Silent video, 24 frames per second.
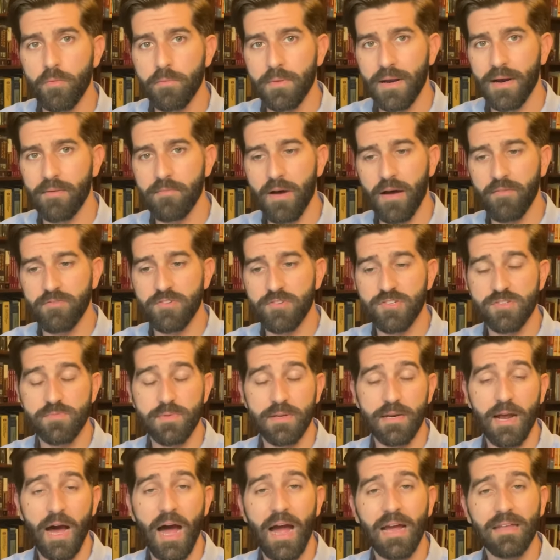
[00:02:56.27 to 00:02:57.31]
And i have just been
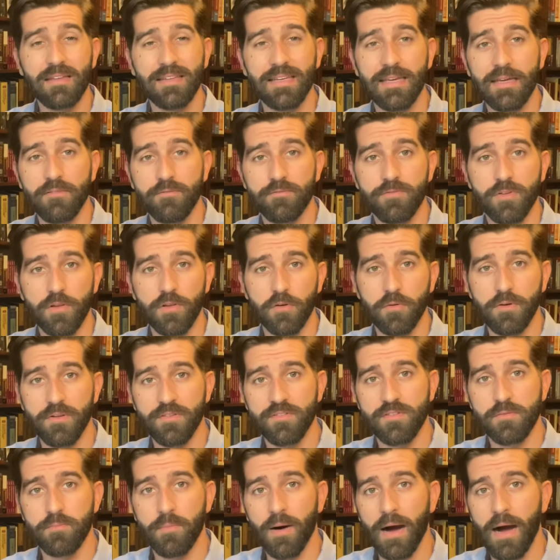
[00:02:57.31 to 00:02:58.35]
highly
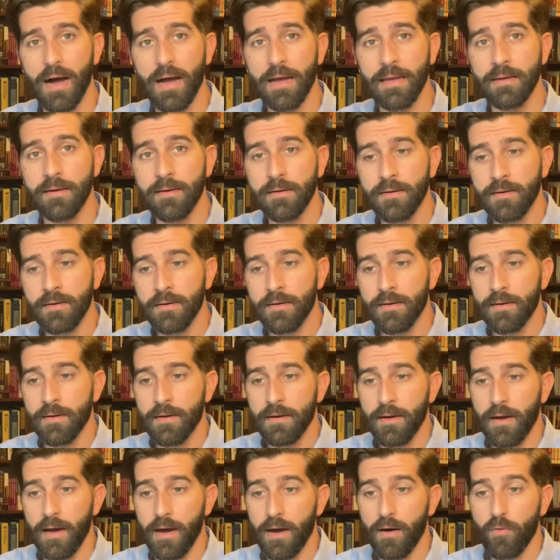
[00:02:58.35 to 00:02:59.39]
influenced by
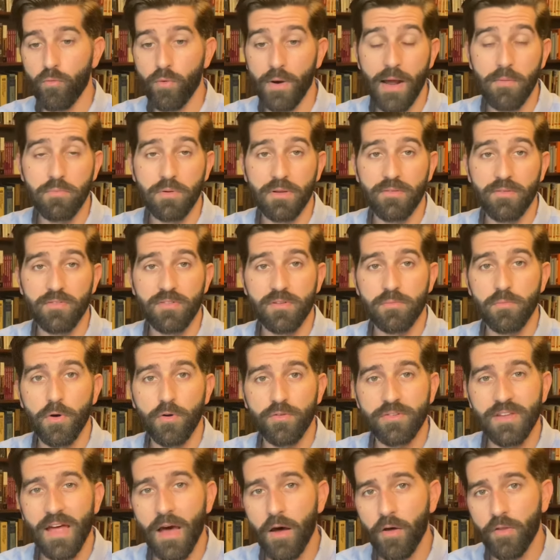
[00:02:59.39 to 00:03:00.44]
uh, what I believe is the
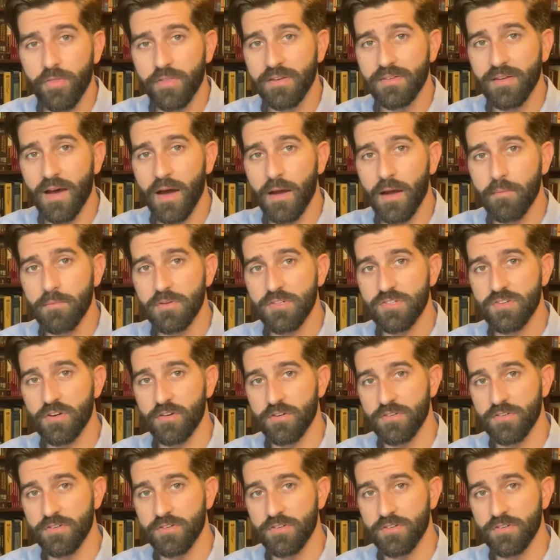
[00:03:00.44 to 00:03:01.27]
most healthy time in church